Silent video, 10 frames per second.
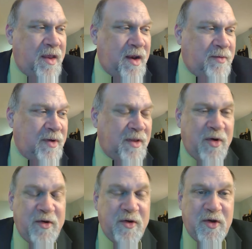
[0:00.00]
and I really
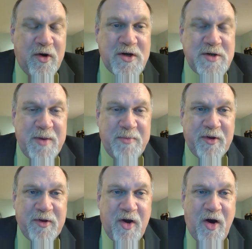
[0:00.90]
want to encourage people
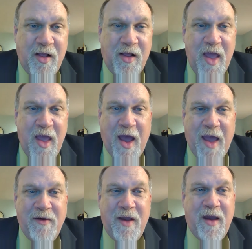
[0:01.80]
to call.
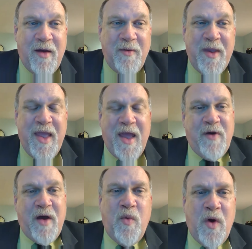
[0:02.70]
We have
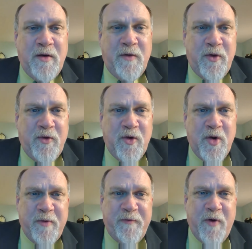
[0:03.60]
a wonderful group
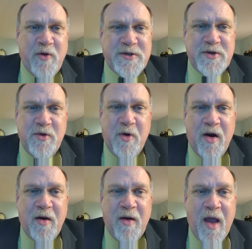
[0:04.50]
of folks who
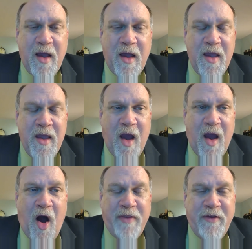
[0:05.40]
are
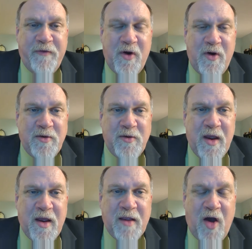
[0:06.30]
on the
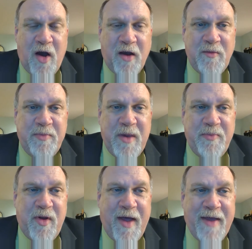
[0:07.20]
phone talking with
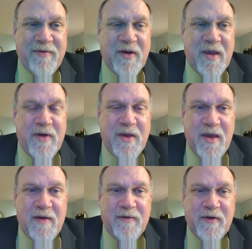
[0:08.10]
people as they're giving
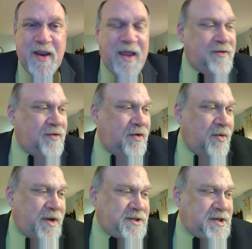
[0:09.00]
gifts and answering
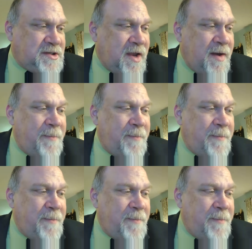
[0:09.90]
questions.